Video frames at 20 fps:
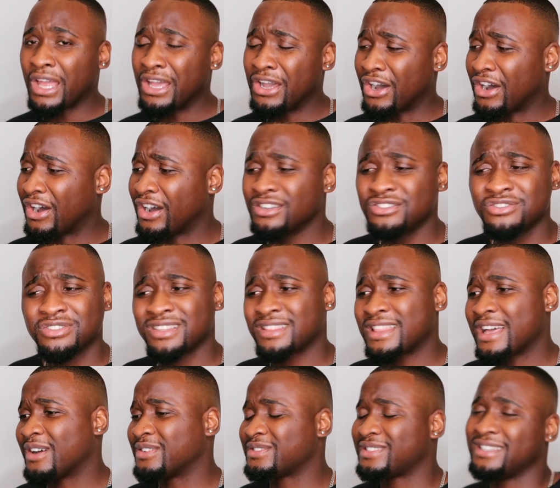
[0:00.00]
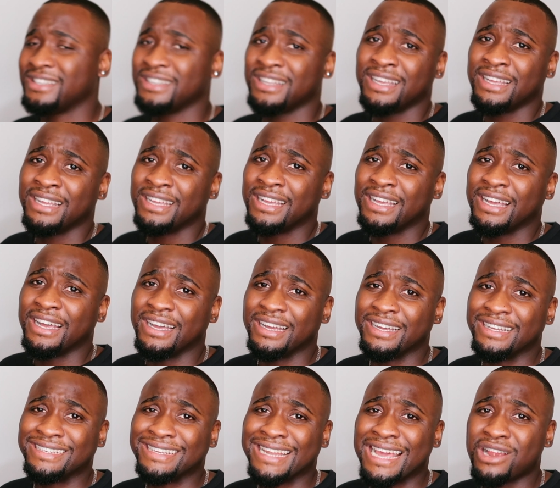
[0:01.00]
100,000
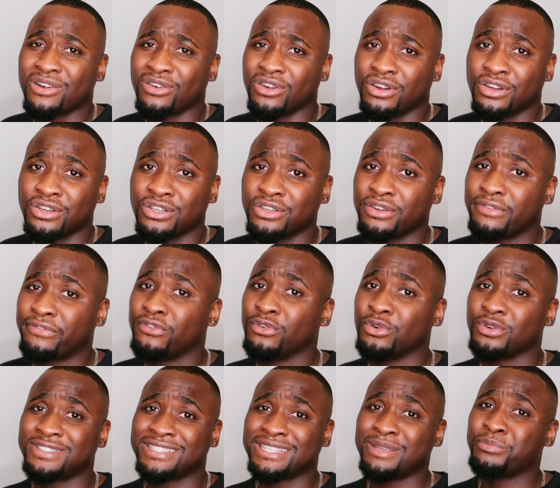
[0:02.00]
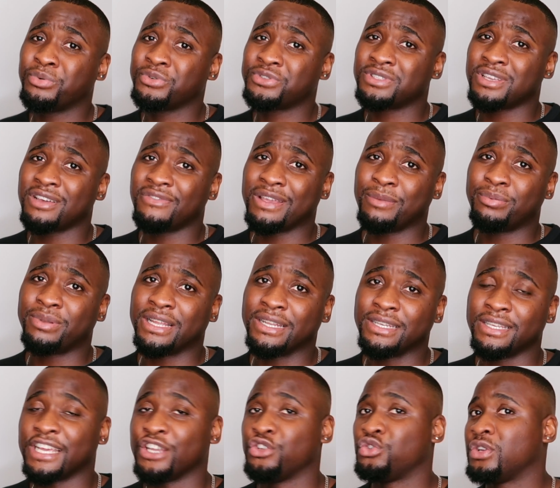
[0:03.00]
naira for a simple survey
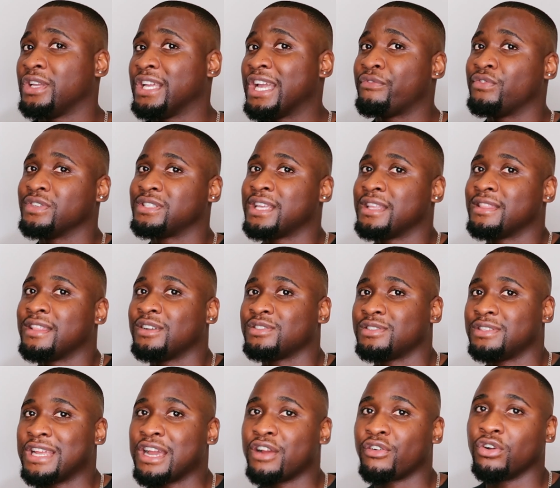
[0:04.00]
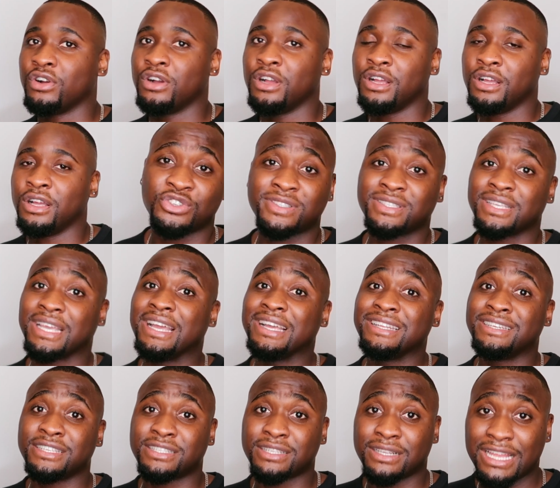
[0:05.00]
plan that you can get for 10,000 naira. Just
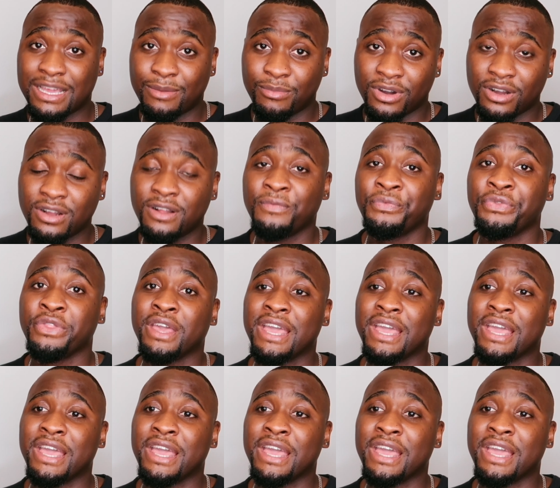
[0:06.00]
a disclaimer.